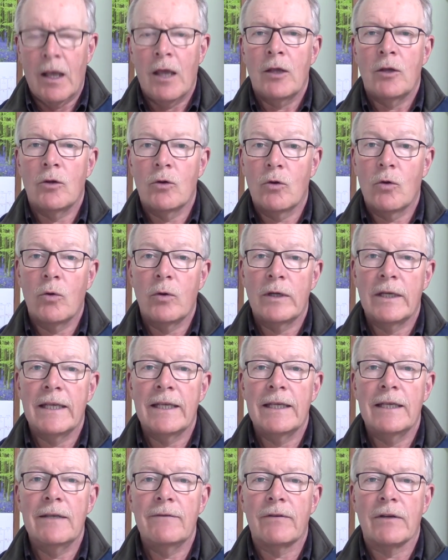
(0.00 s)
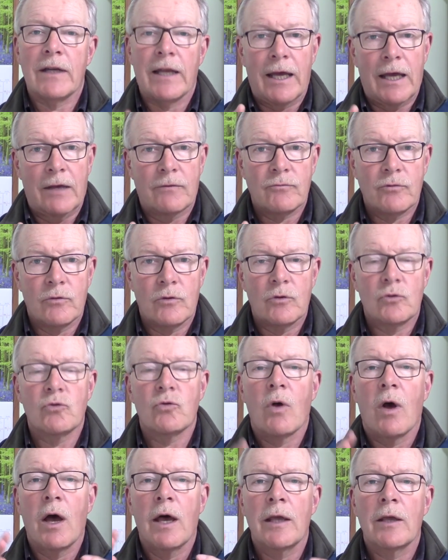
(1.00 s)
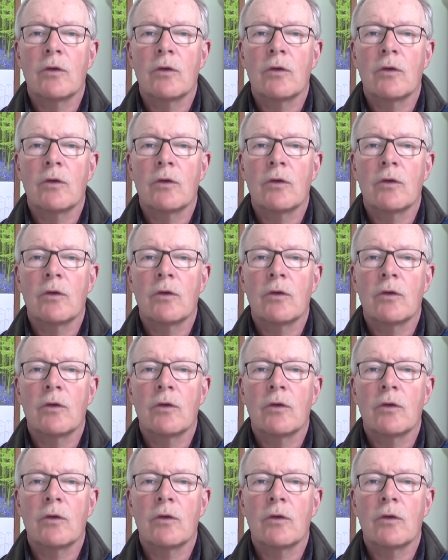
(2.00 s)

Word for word: You could even, after they're dry,